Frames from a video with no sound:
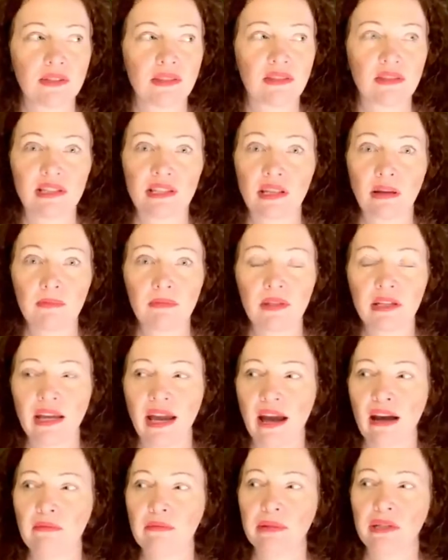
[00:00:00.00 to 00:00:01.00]
Something
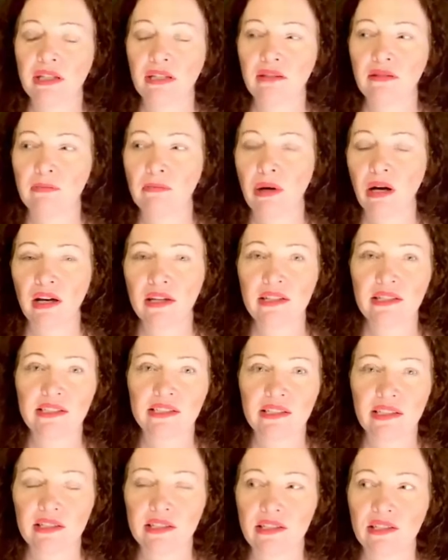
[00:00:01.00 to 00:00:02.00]
happening in the body
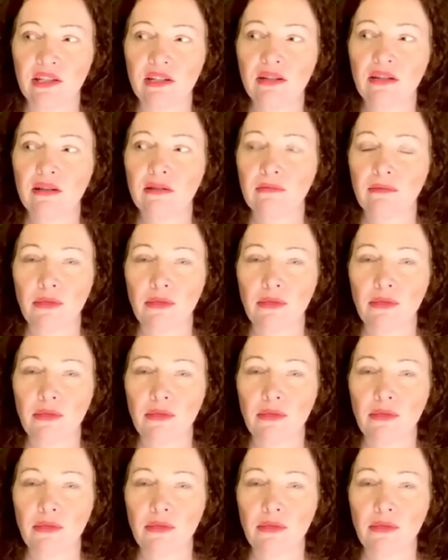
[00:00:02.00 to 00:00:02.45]
system.